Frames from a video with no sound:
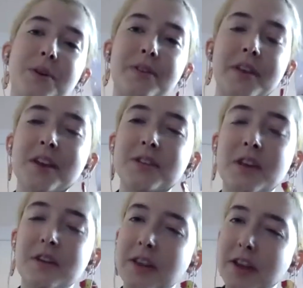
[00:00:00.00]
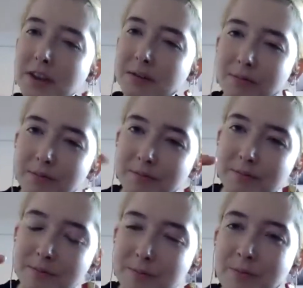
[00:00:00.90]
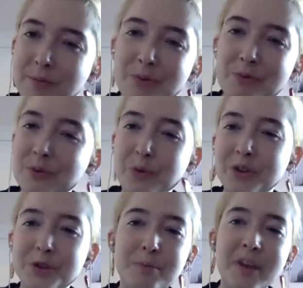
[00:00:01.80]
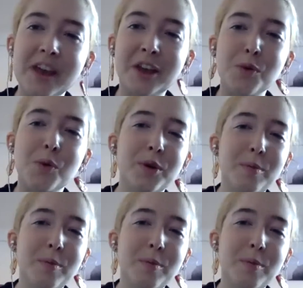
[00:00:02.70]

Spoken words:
thing. It's kind of like we're just being ignored